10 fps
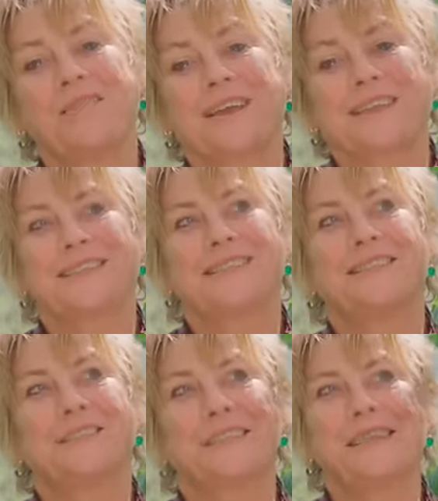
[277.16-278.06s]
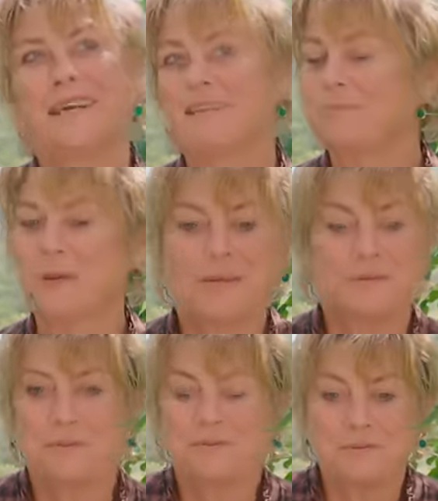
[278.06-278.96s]
This year's
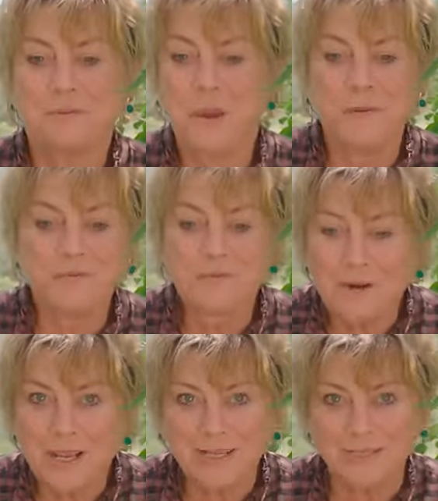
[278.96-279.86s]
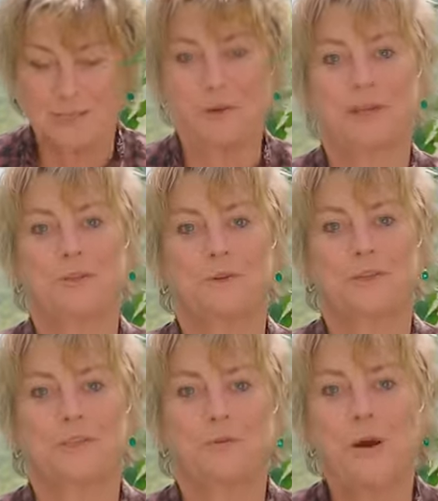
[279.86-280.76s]
been a really strange
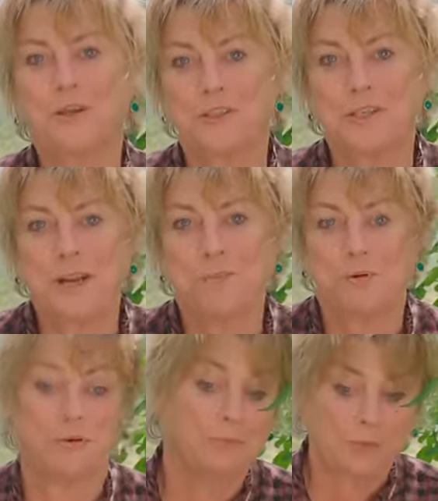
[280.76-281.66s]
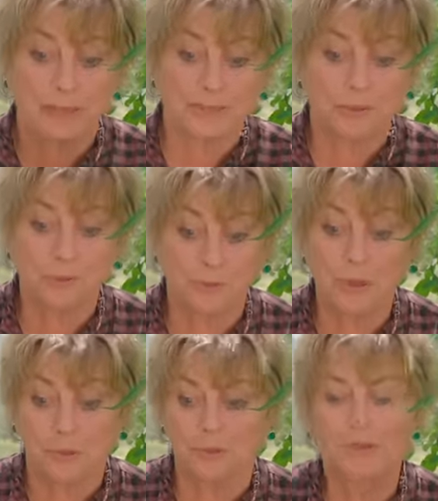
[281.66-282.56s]
one. So March and April, as you all
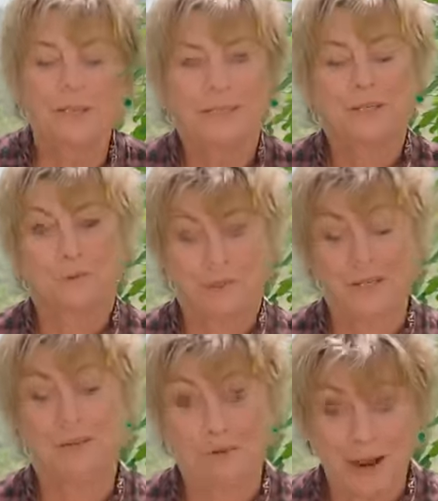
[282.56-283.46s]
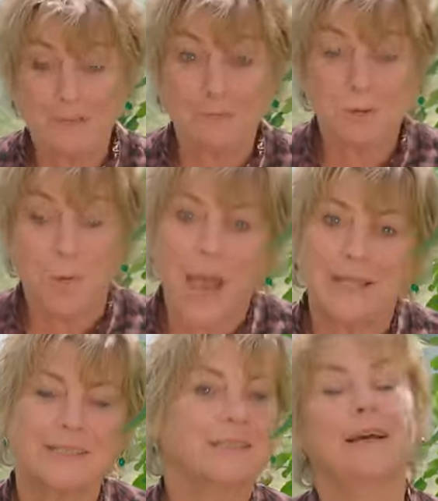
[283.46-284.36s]
know, was incredibly
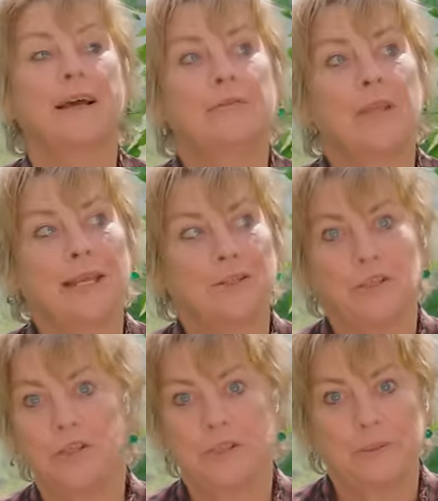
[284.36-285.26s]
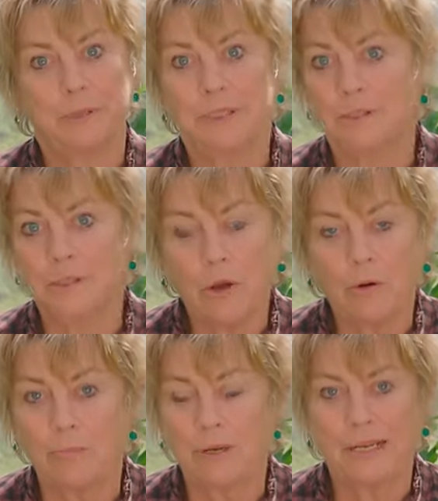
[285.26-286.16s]
wet and then June's been so
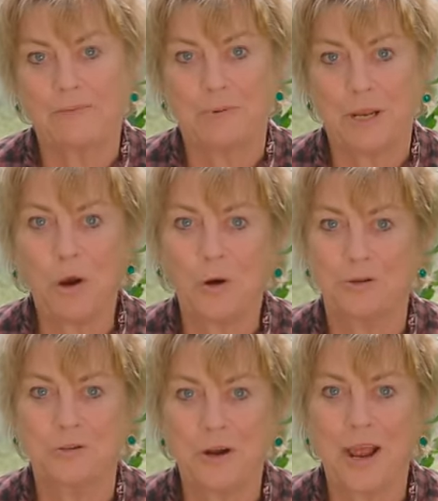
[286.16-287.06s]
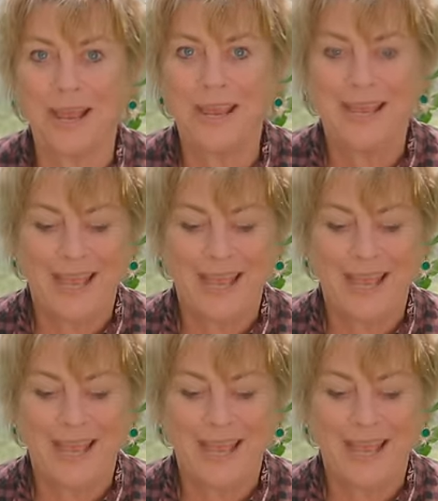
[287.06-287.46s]
unbelievably hot and dry.